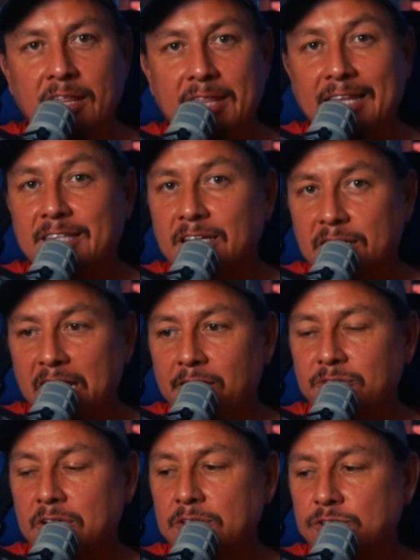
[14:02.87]
that the
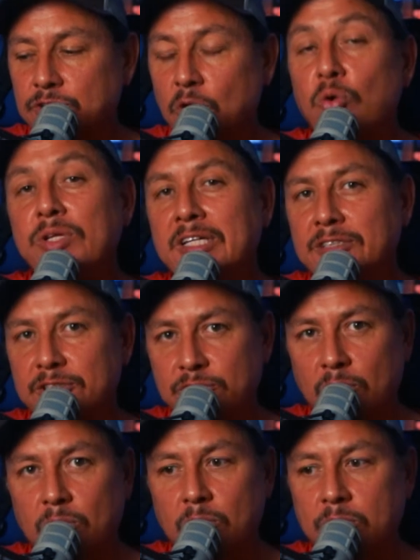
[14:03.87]
left sold its
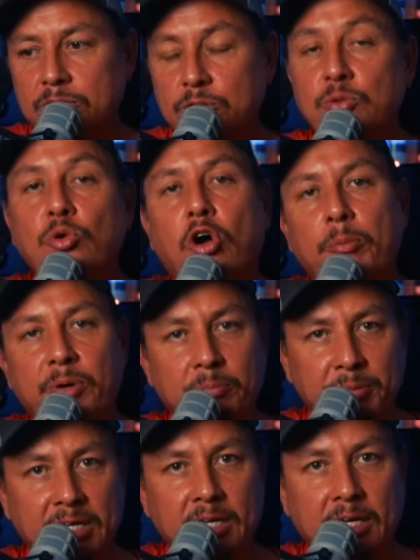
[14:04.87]
soul to corporate
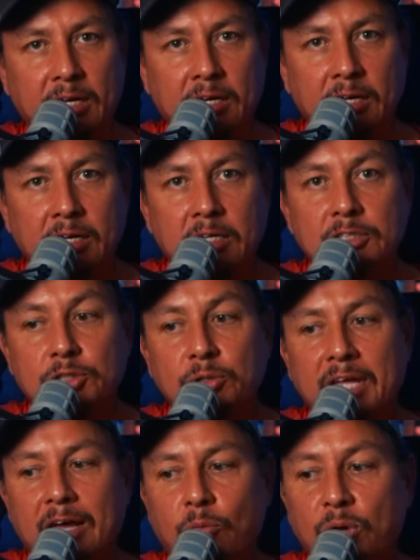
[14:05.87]
media so
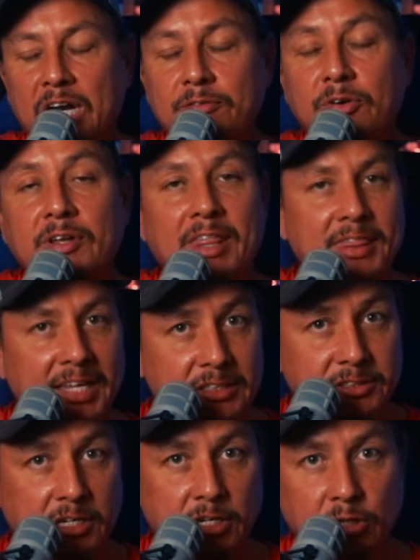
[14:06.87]
that whatever
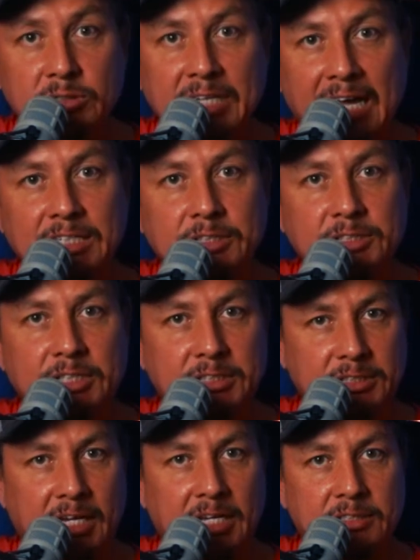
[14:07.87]
this news agency
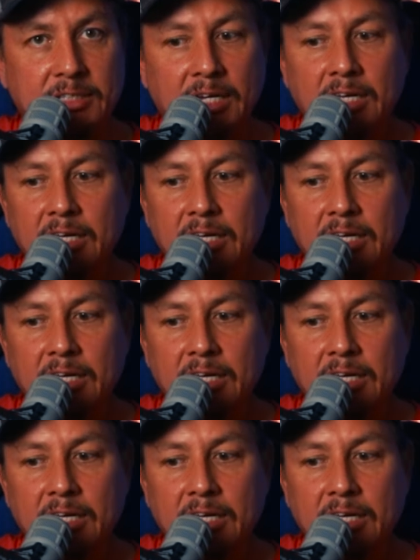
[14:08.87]
says